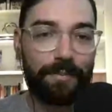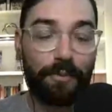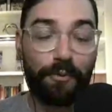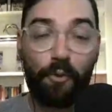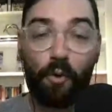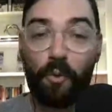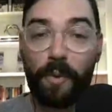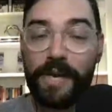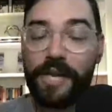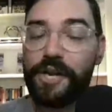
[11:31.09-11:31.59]

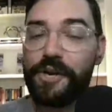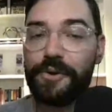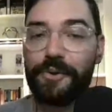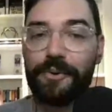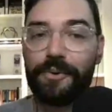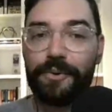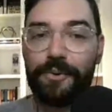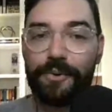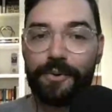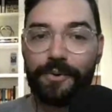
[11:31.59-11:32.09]
Before we do,
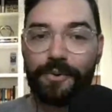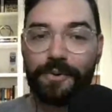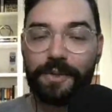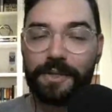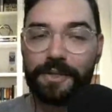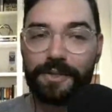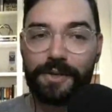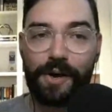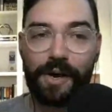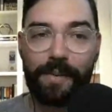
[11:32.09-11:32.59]

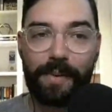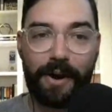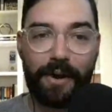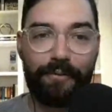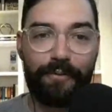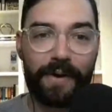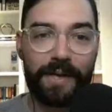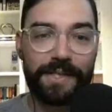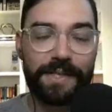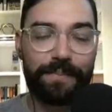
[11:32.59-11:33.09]
Let's talk about our
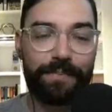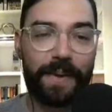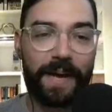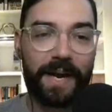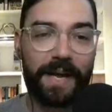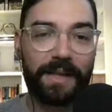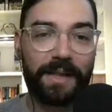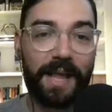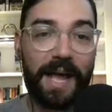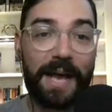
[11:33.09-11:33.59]
friends at Bet
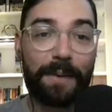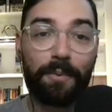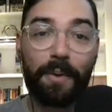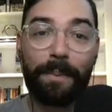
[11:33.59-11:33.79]
Online.